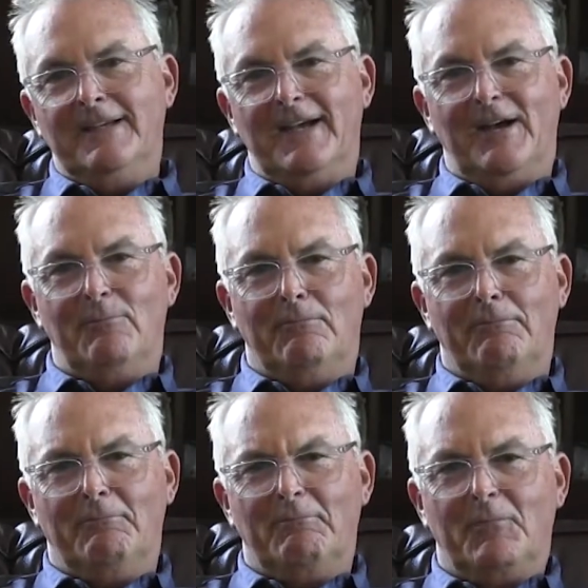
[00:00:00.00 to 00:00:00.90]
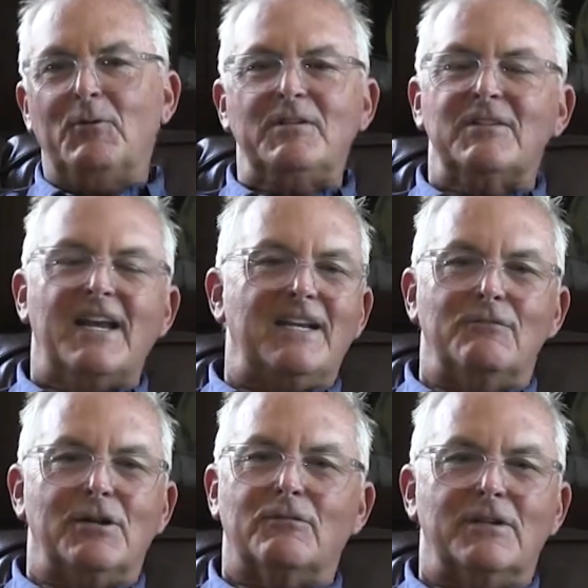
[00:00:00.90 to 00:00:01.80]
Uh, there isn't any
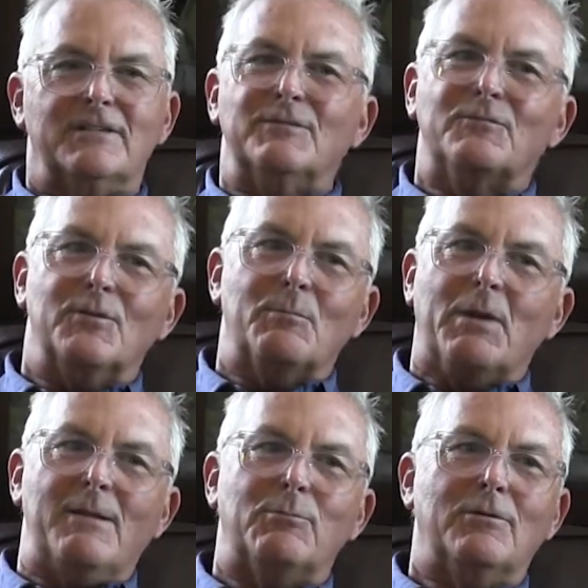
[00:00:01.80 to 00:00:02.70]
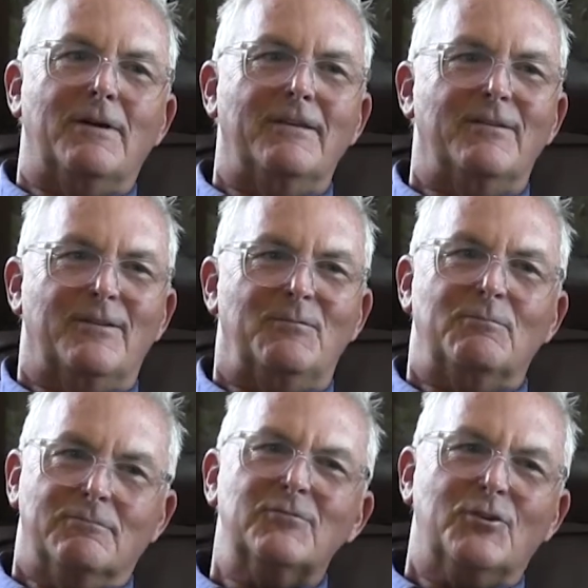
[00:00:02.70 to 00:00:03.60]
real reason for the paper other than
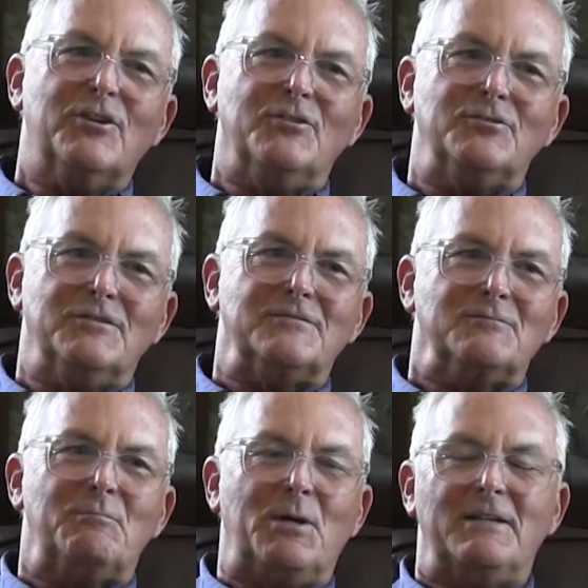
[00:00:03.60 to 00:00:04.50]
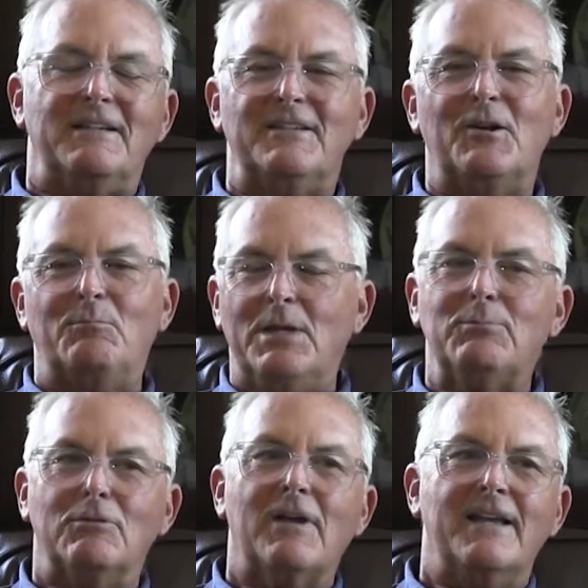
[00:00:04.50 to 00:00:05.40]
yeah. traditions, but you know
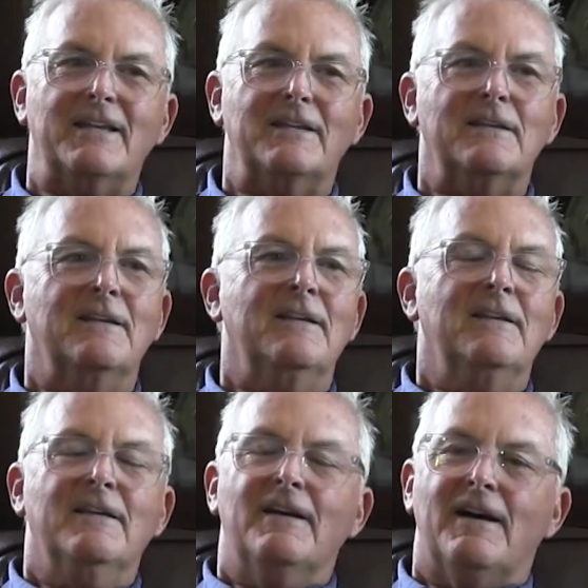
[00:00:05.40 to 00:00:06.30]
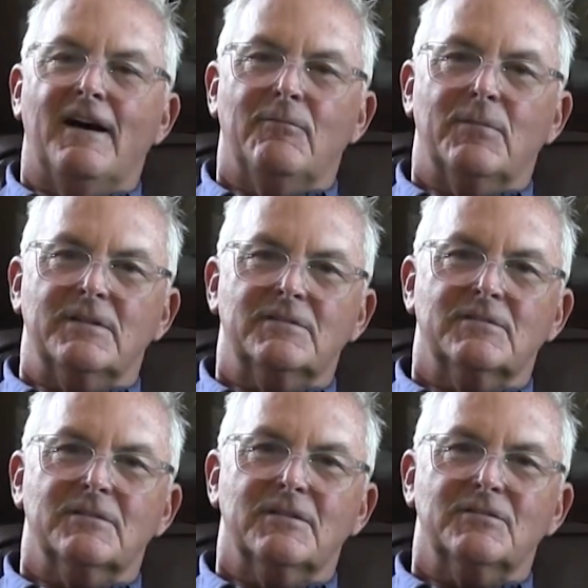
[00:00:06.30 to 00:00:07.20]
people like it. Uh, it's
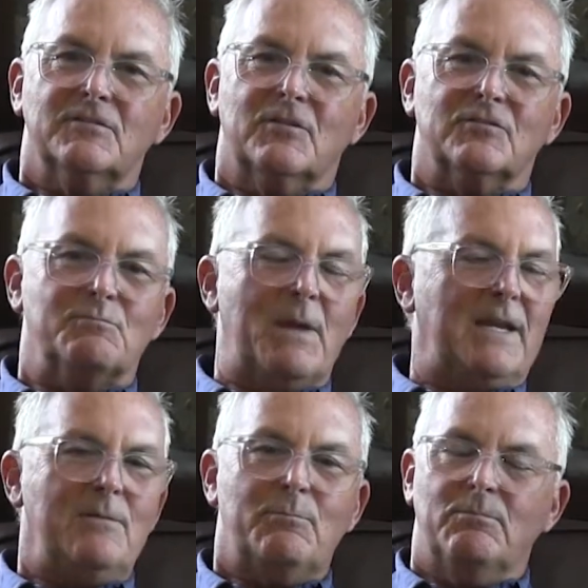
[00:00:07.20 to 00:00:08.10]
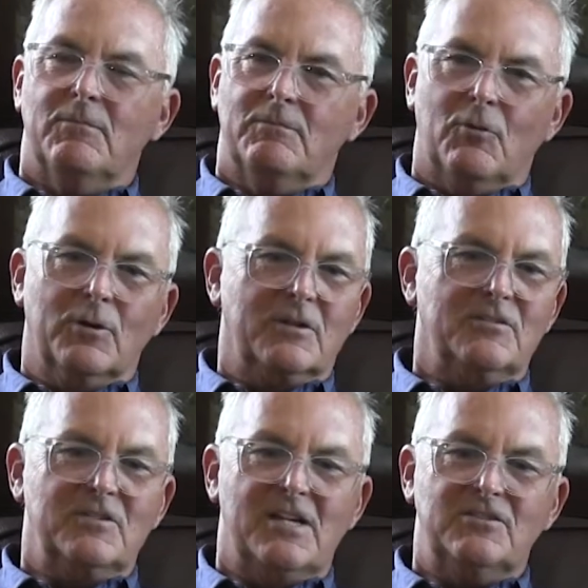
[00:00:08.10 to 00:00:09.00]
there's many
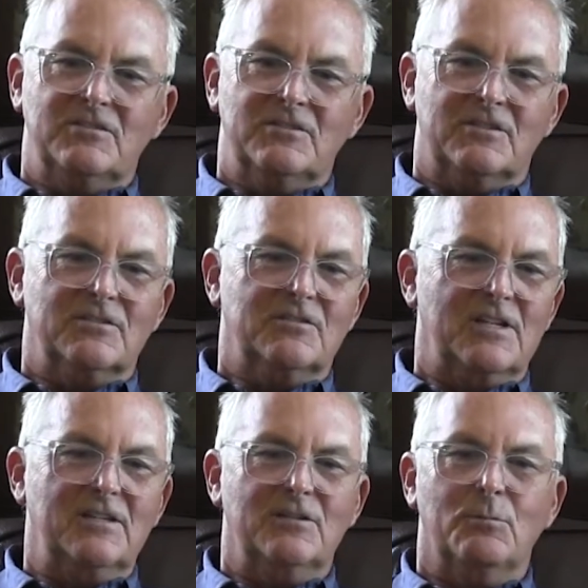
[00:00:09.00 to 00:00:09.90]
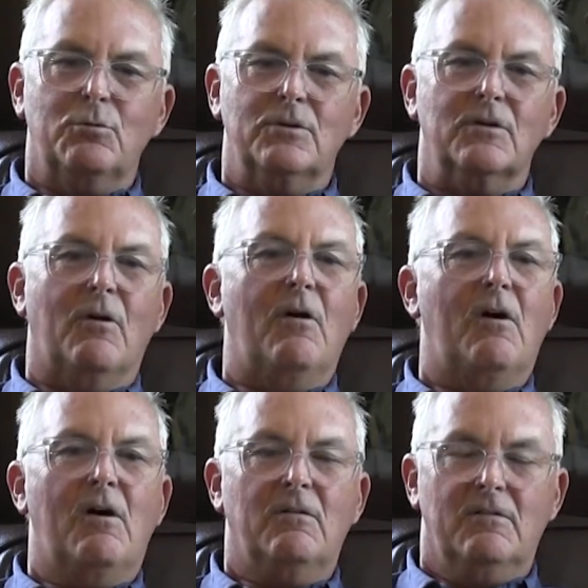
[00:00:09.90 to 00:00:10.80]
organizations that are seeking to put it
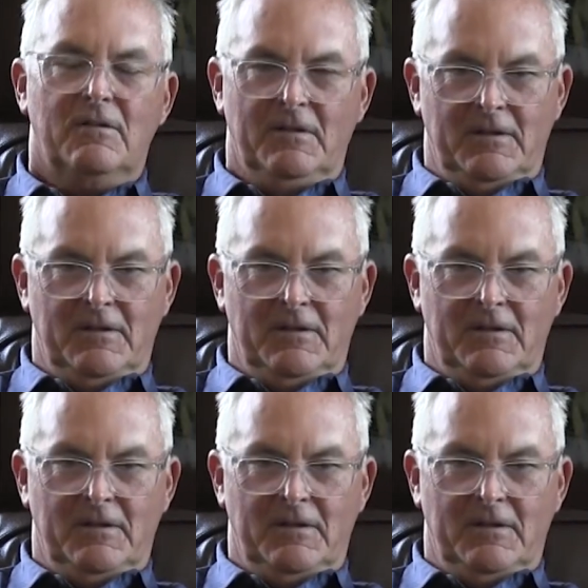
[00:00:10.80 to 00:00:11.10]
all.